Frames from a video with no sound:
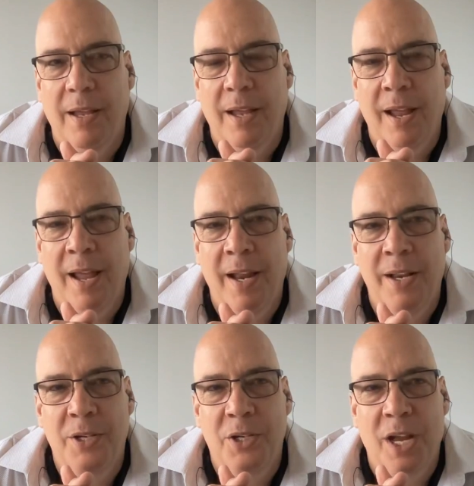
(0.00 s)

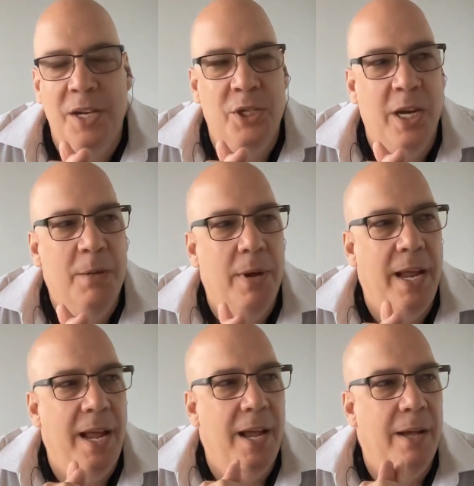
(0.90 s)
I shake my
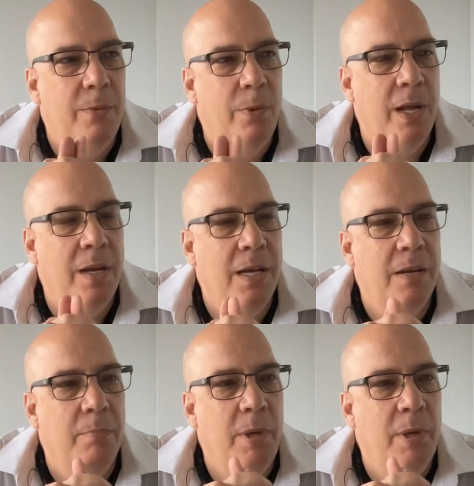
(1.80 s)
head when